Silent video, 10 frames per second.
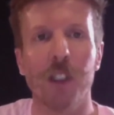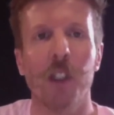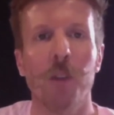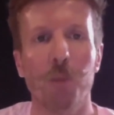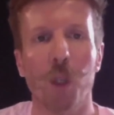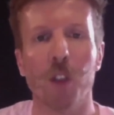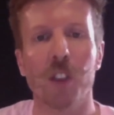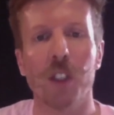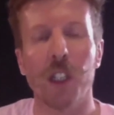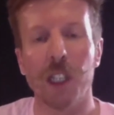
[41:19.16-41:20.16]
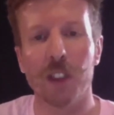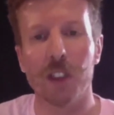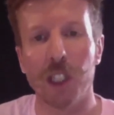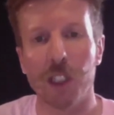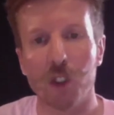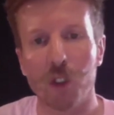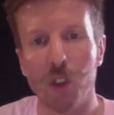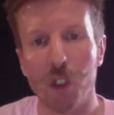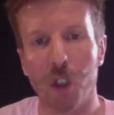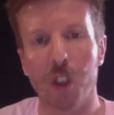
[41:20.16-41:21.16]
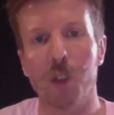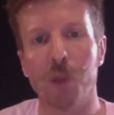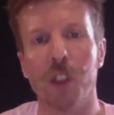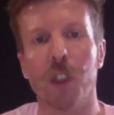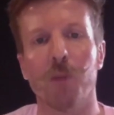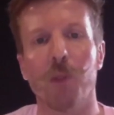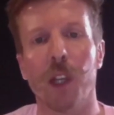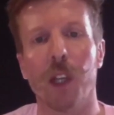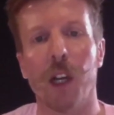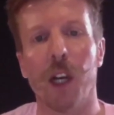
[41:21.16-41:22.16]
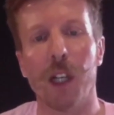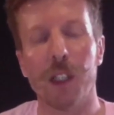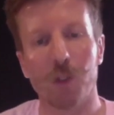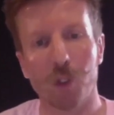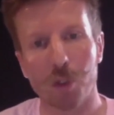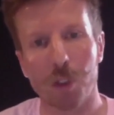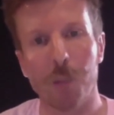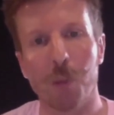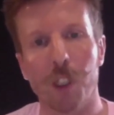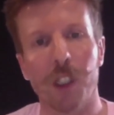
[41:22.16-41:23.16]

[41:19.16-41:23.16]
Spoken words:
But it's knowledge which I try and put in.